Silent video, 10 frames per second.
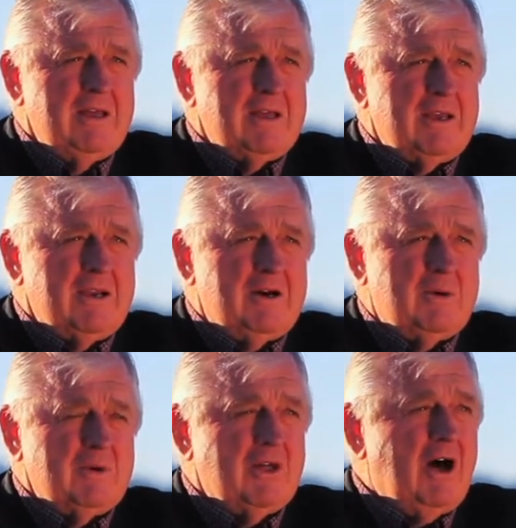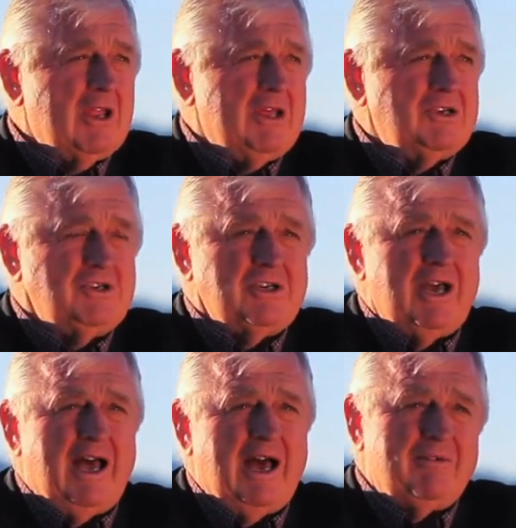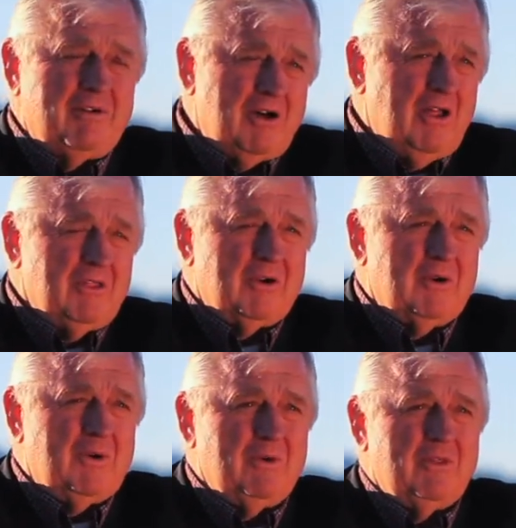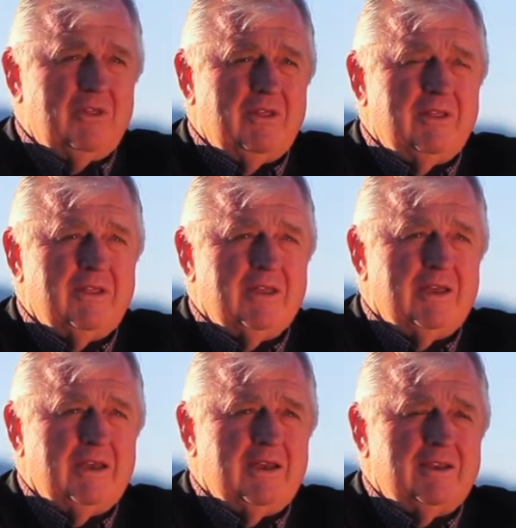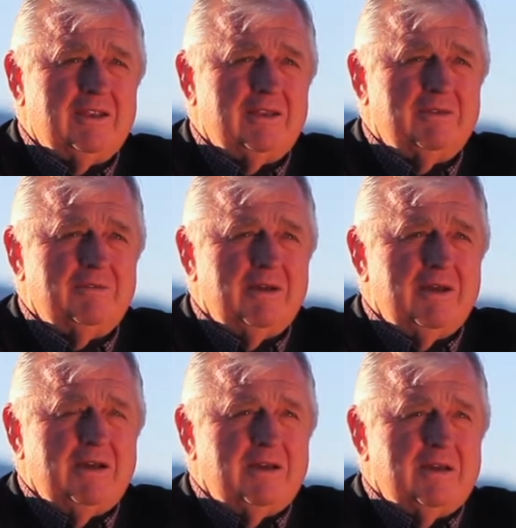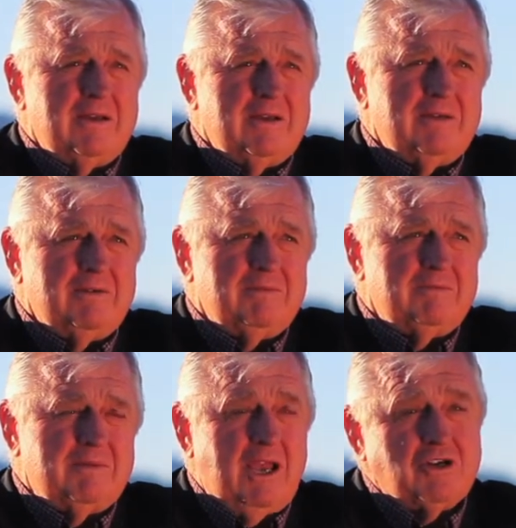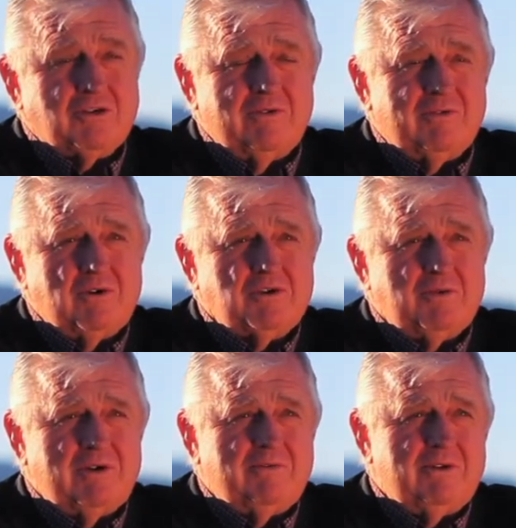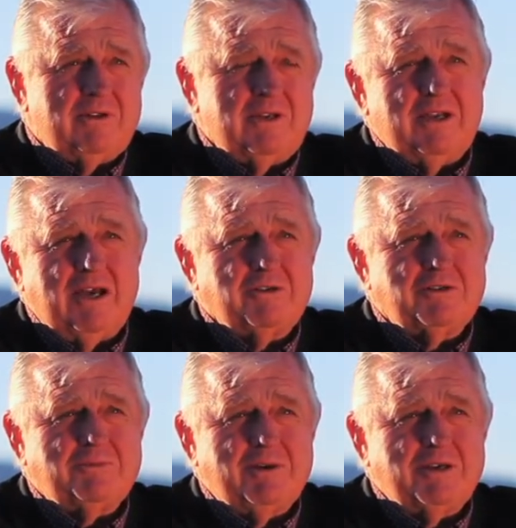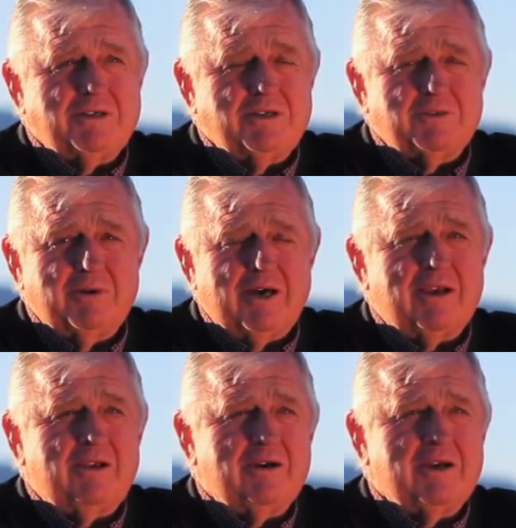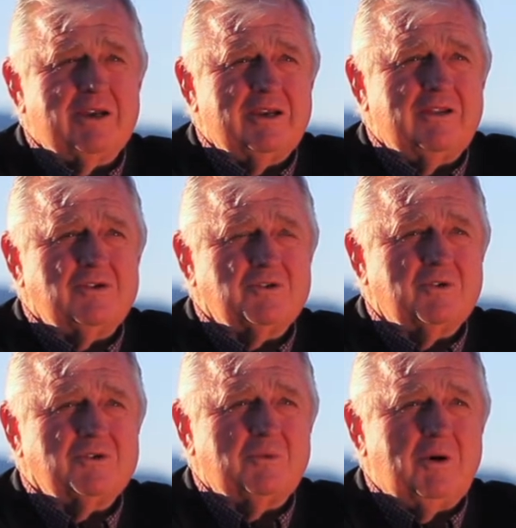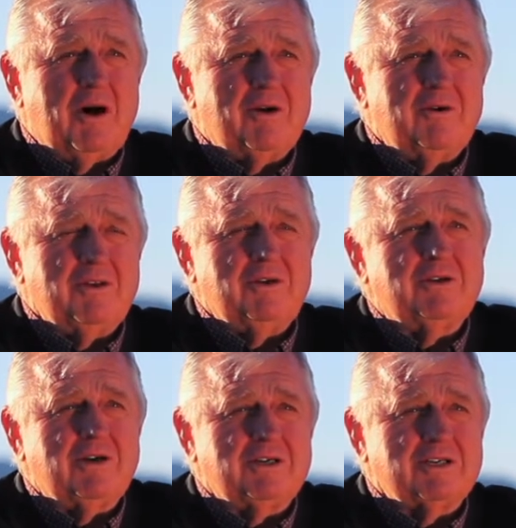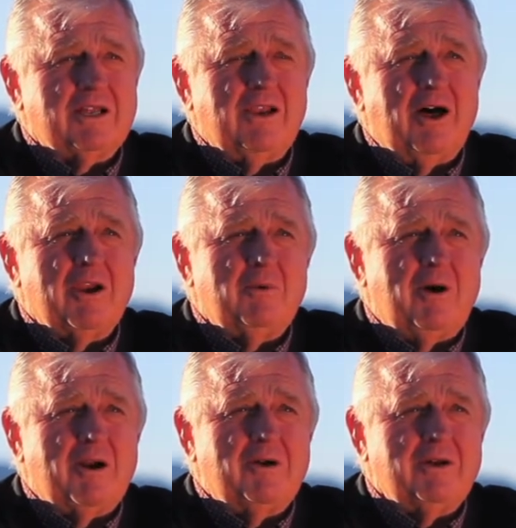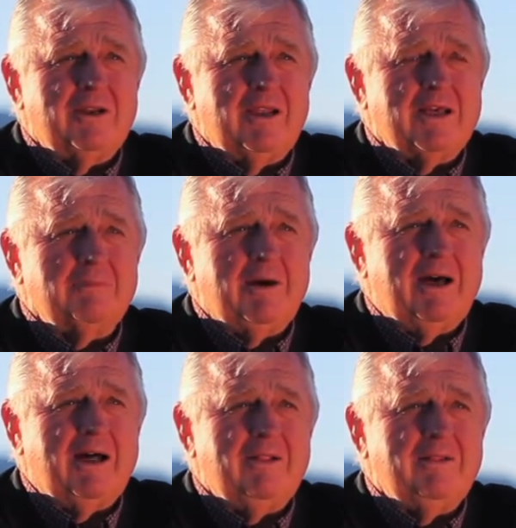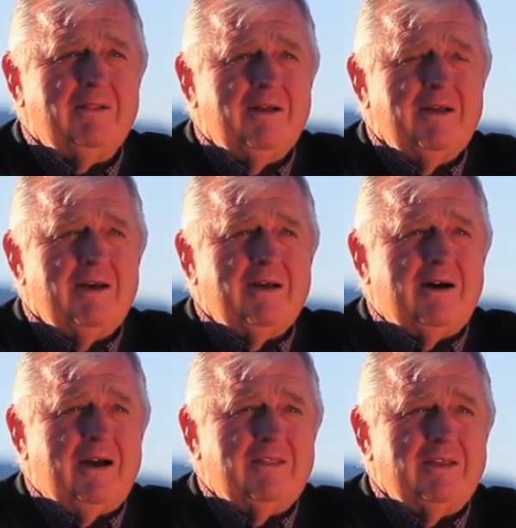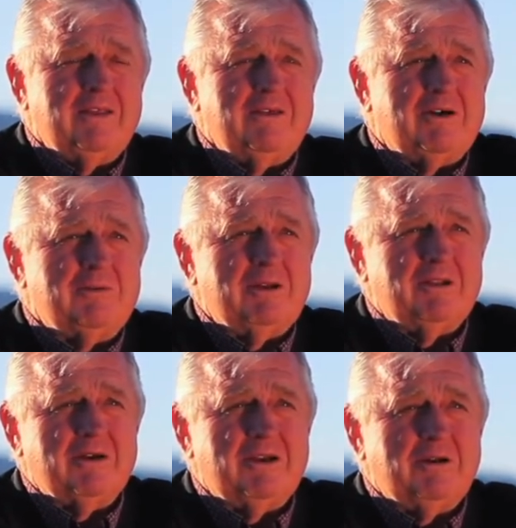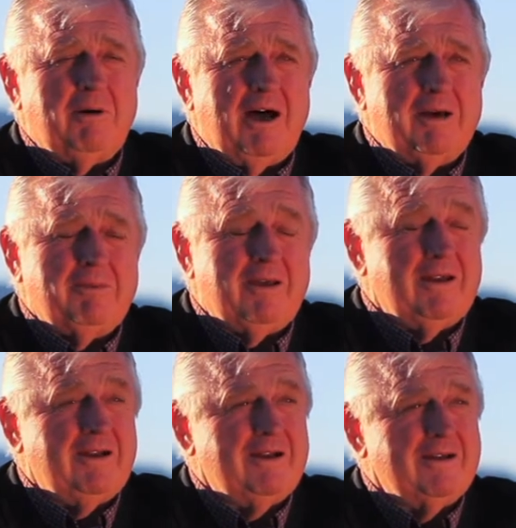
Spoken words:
you know, with all the issues you have and all the growth and the nature of the Virgin River and the endangered species, we ought to look at another source of water, and Utah's got a lot of water in Lake Powell. I think you ought to be looking at a pipeline." And